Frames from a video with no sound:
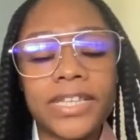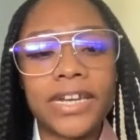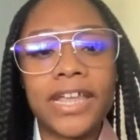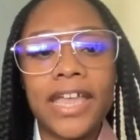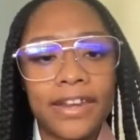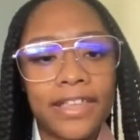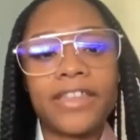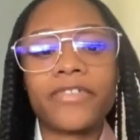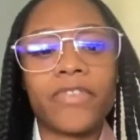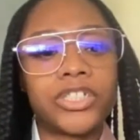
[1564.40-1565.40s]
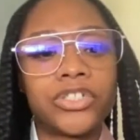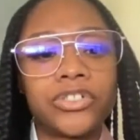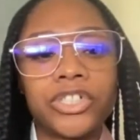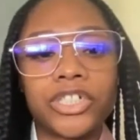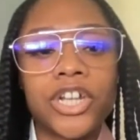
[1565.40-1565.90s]
and Kenneth Ross
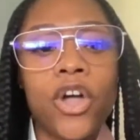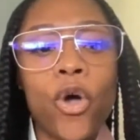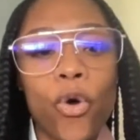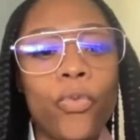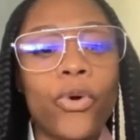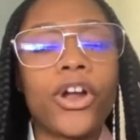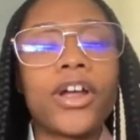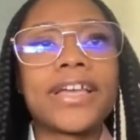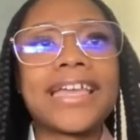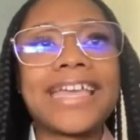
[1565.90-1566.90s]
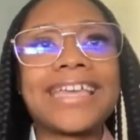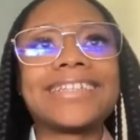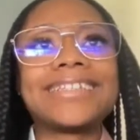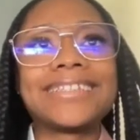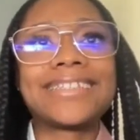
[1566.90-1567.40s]
Jr., who were
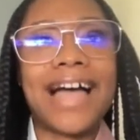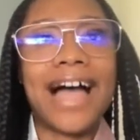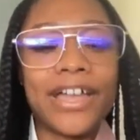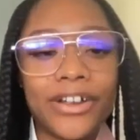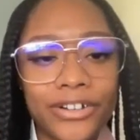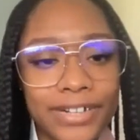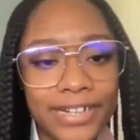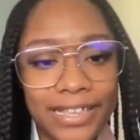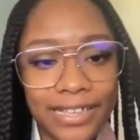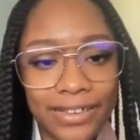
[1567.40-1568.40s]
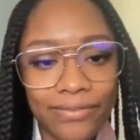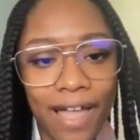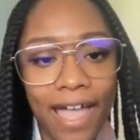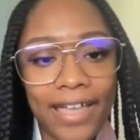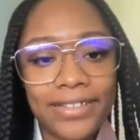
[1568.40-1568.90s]
in dire need,
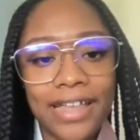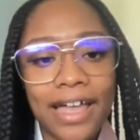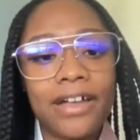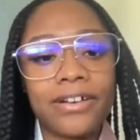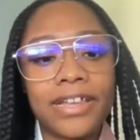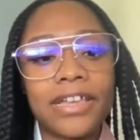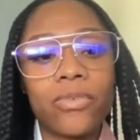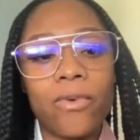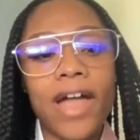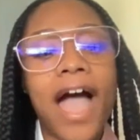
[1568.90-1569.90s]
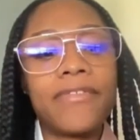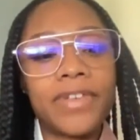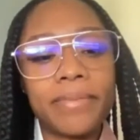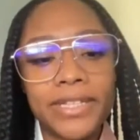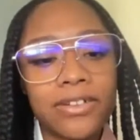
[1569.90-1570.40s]
right? Dire need, who were
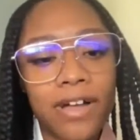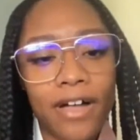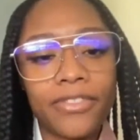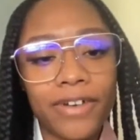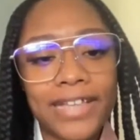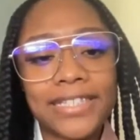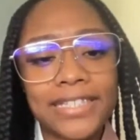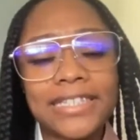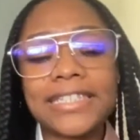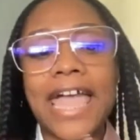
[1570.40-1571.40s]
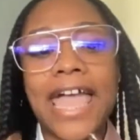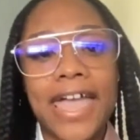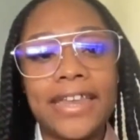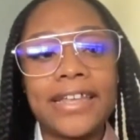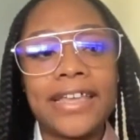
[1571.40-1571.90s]
having mental health crises,
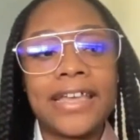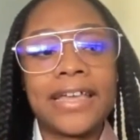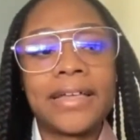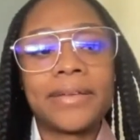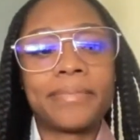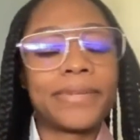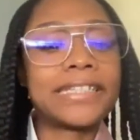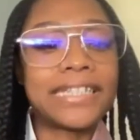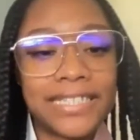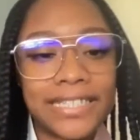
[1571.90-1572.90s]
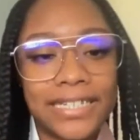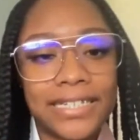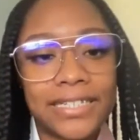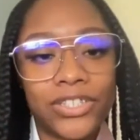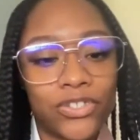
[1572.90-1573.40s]
and
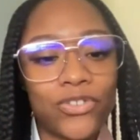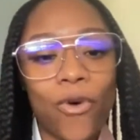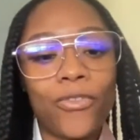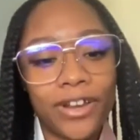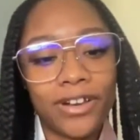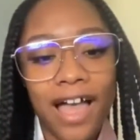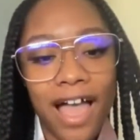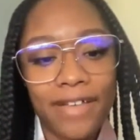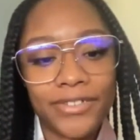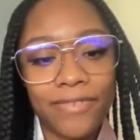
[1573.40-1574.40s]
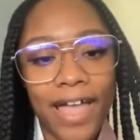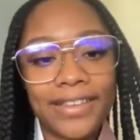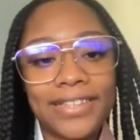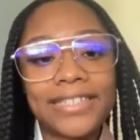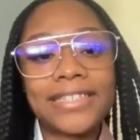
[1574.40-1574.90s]
policing stole their lives, right?
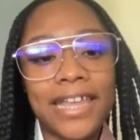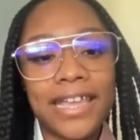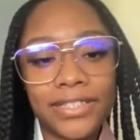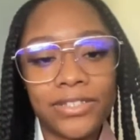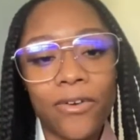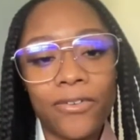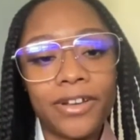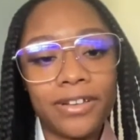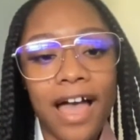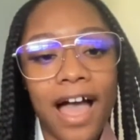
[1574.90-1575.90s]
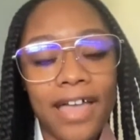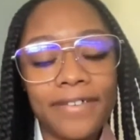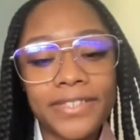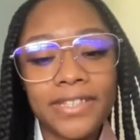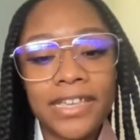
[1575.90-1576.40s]
The state stole their lives.